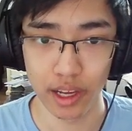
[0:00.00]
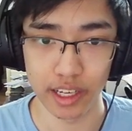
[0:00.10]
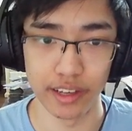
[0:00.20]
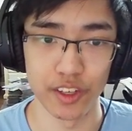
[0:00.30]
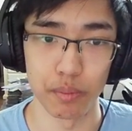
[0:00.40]

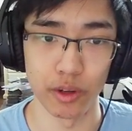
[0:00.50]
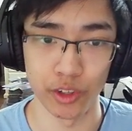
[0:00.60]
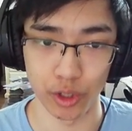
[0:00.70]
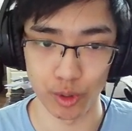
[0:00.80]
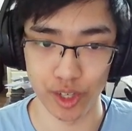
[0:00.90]
he is immune
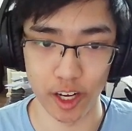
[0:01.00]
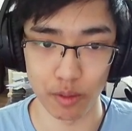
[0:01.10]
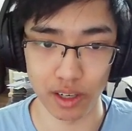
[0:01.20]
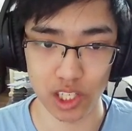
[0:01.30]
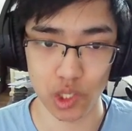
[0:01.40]
to
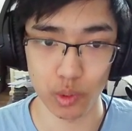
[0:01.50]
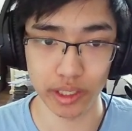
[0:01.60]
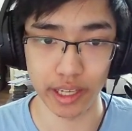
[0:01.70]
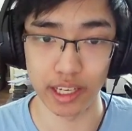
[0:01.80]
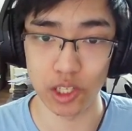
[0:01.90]
Crusadermon
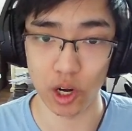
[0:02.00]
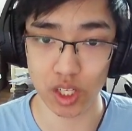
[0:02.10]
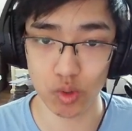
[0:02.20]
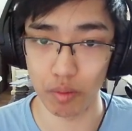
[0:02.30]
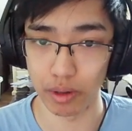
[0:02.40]
swing, and he's
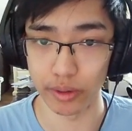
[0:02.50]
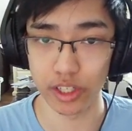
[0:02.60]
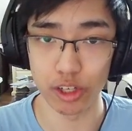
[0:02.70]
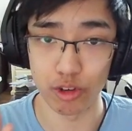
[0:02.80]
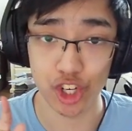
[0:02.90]
also immune
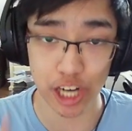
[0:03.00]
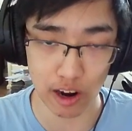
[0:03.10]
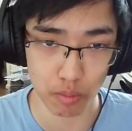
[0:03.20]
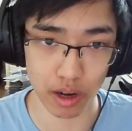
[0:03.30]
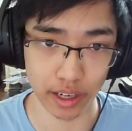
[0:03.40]
to
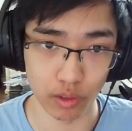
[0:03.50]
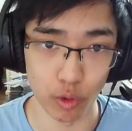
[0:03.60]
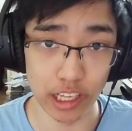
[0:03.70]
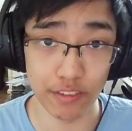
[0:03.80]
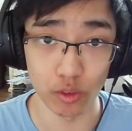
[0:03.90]
Shoutmon,
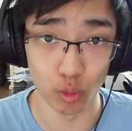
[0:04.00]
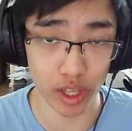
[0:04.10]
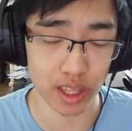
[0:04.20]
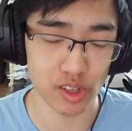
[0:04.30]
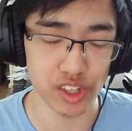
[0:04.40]
even
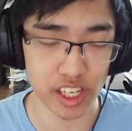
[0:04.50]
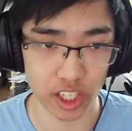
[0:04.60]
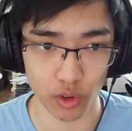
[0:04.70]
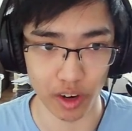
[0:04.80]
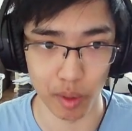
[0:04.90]
with Zeke
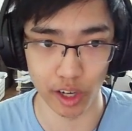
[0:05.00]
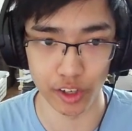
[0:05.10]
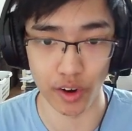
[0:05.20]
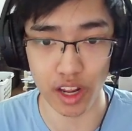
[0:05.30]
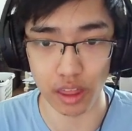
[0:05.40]
Greymon
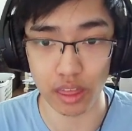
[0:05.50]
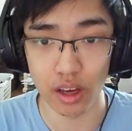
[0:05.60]
underneath.